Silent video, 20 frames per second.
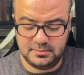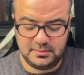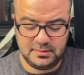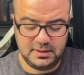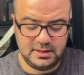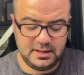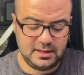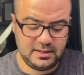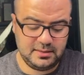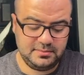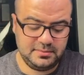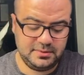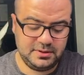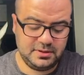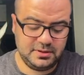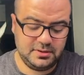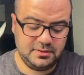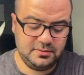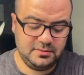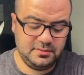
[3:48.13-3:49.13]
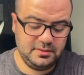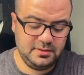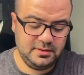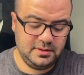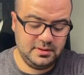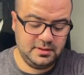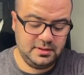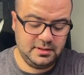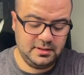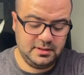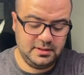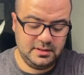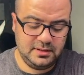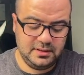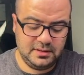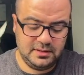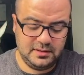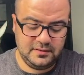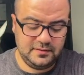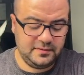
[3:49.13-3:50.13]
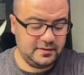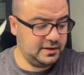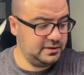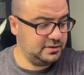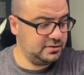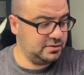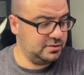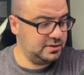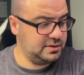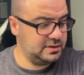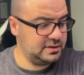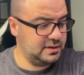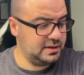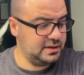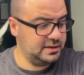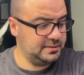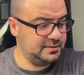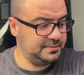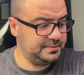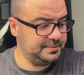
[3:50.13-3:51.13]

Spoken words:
Yeah, so if I draw this line,